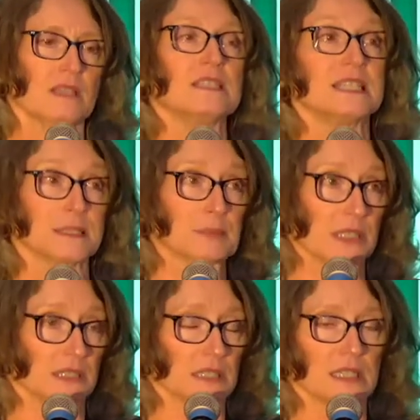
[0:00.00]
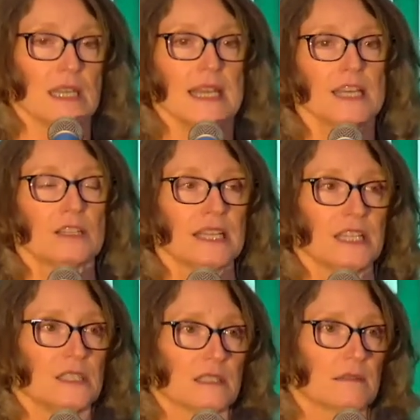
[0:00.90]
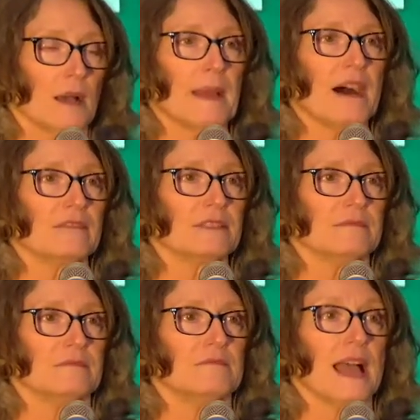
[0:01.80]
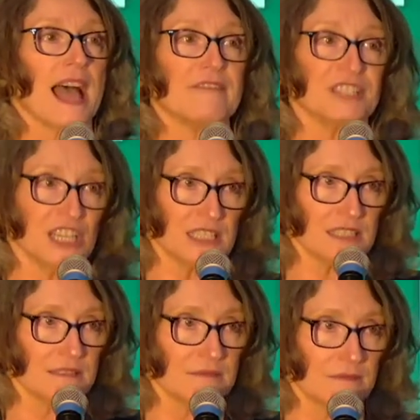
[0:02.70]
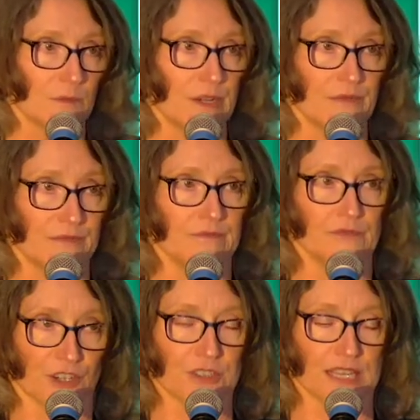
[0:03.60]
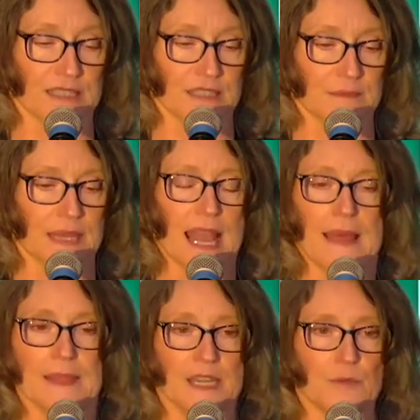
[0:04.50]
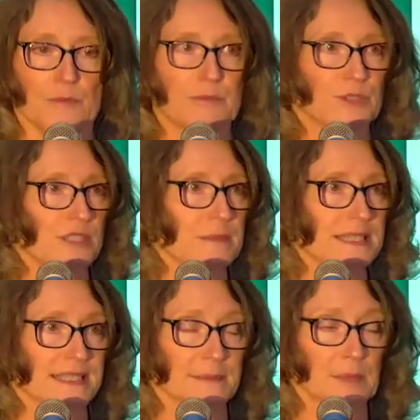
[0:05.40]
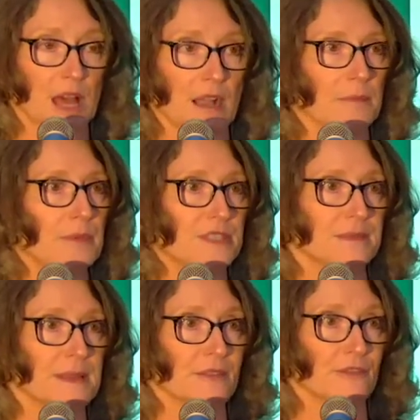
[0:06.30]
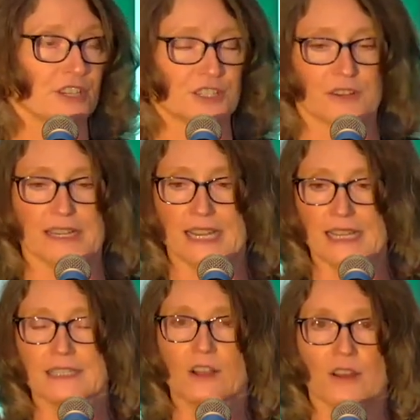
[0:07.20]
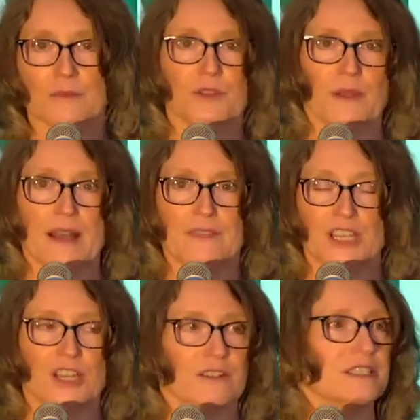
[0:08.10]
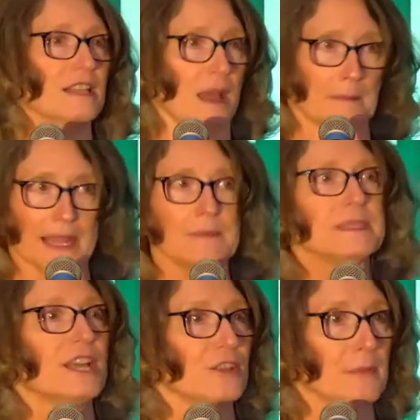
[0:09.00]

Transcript: disciplined. He'll eat about half a dozen when he first gets them, then he puts them in a Ziploc and puts them in the freezer and eats on them throughout the year until I make them another